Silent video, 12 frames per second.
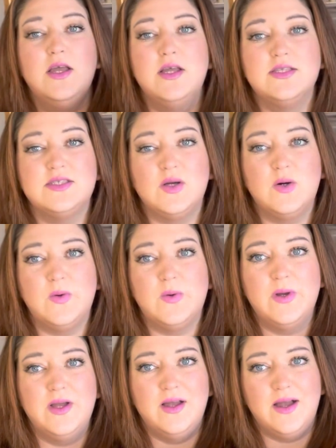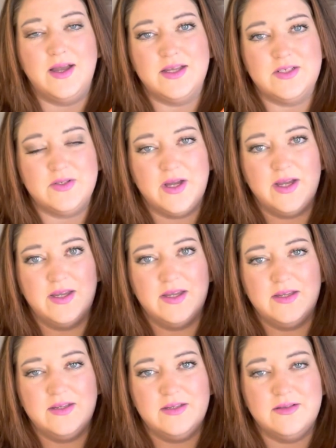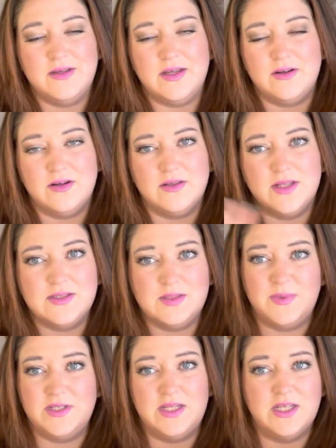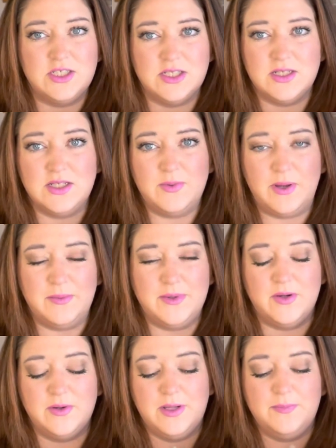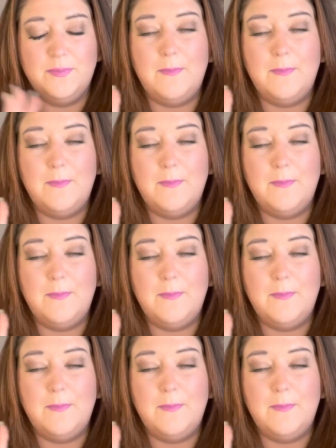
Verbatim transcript: So I try I don't know that's a big tangent that you probably don't need